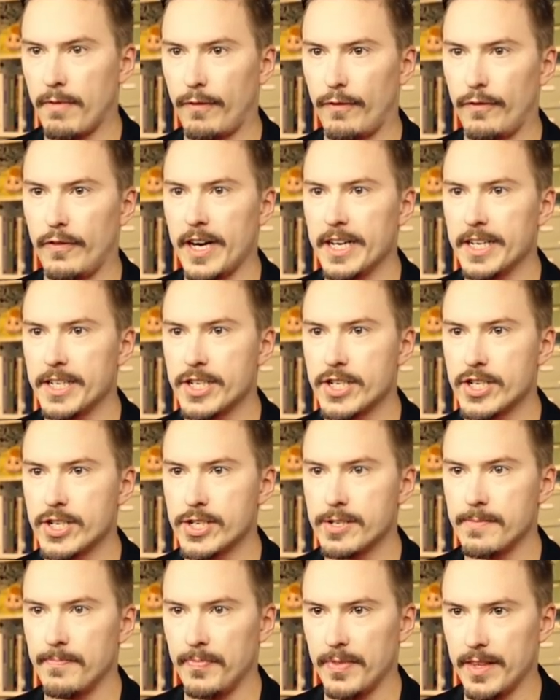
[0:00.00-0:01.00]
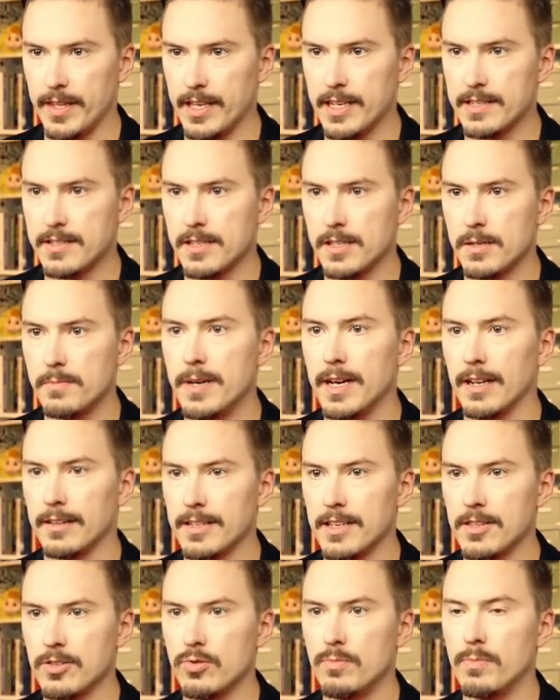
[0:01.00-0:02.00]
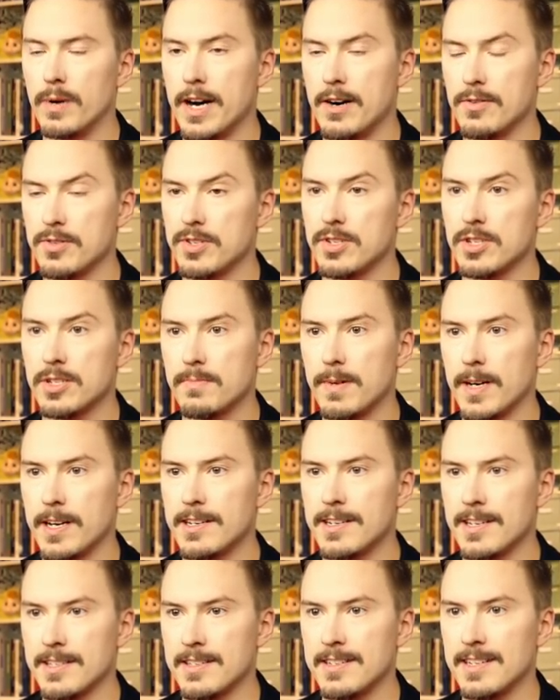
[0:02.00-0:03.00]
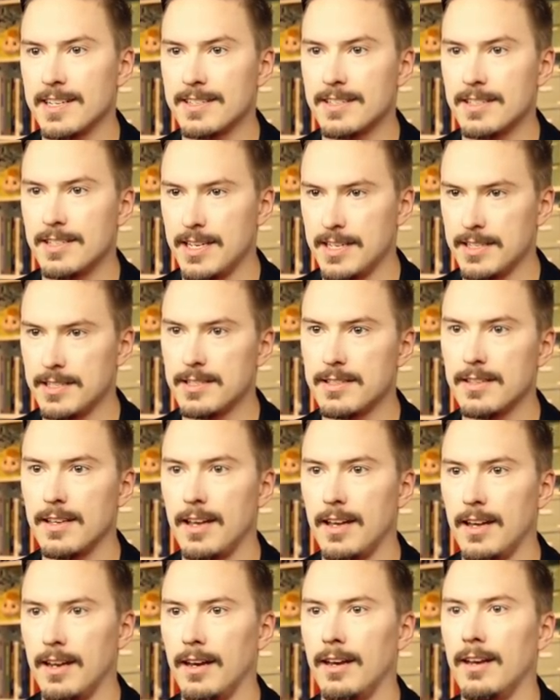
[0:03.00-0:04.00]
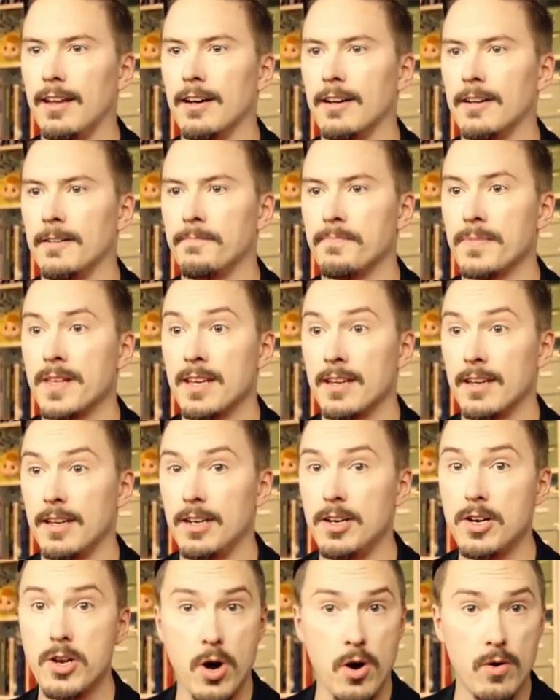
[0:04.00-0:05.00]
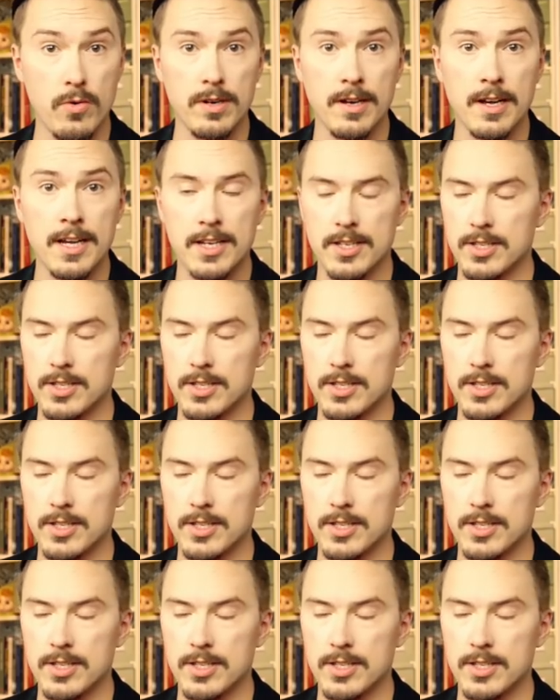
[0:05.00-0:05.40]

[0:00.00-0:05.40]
fetch. This is built into browsers, but it doesn't exist in Node.